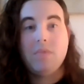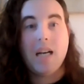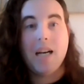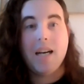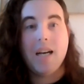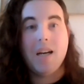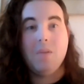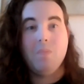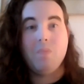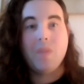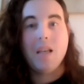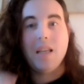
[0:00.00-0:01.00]

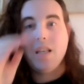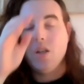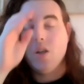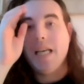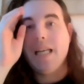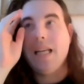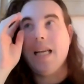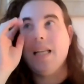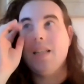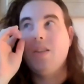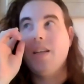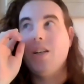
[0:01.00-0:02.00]

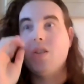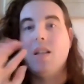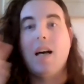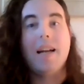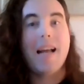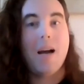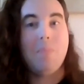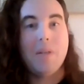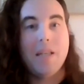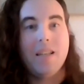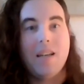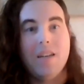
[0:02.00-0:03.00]
There's a lot
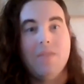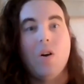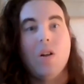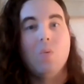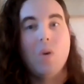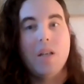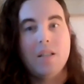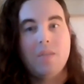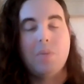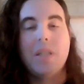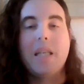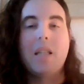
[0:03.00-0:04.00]
happening kind of all at once,
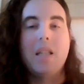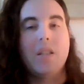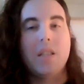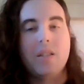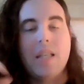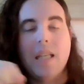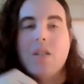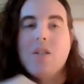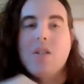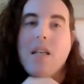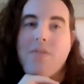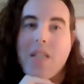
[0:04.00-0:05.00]
particularly during state
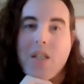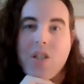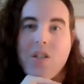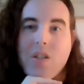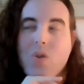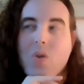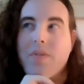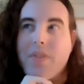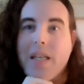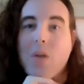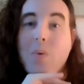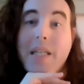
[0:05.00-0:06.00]
legislative sessions. It's sort of like we